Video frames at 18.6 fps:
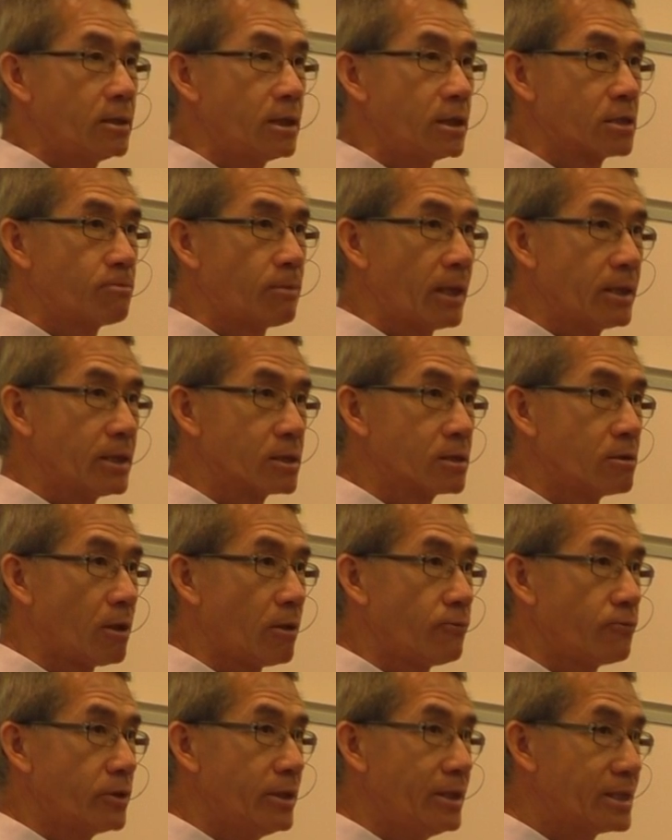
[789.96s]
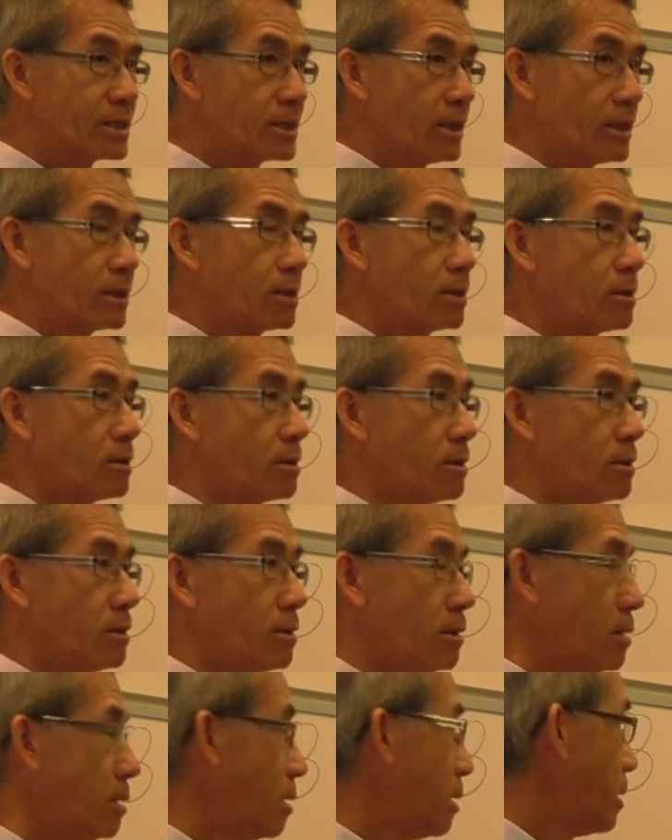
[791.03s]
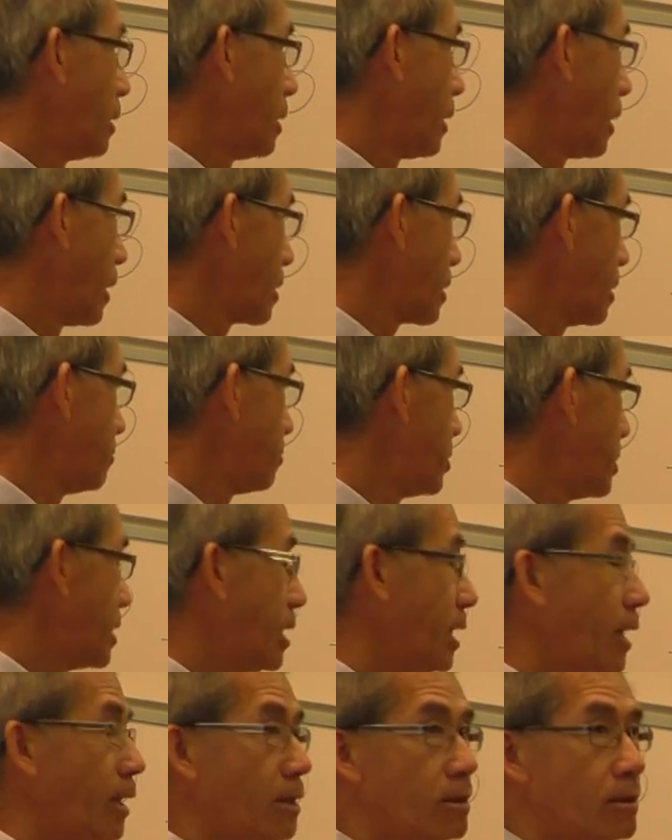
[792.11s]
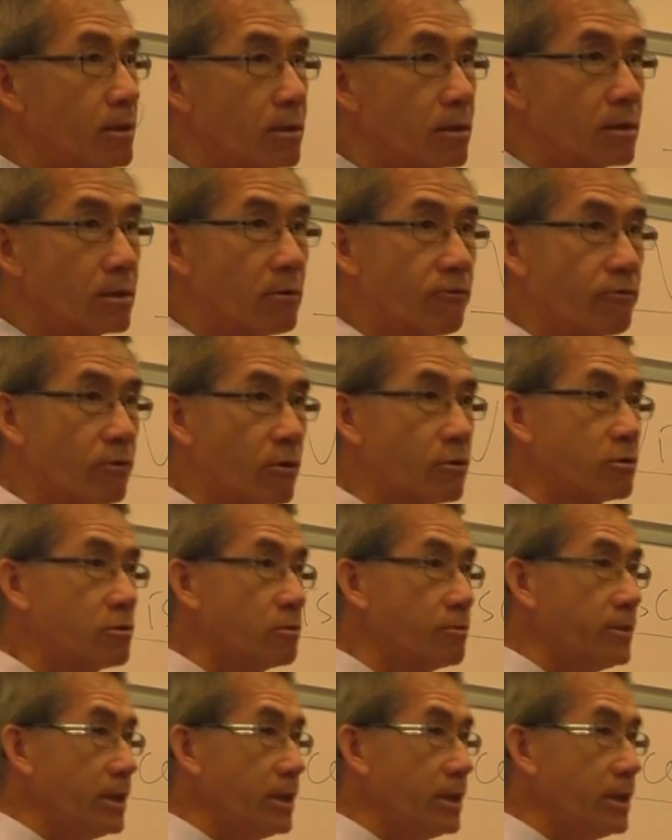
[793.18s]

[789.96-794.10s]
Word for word: this it's is not realistic, I can pretend the flow to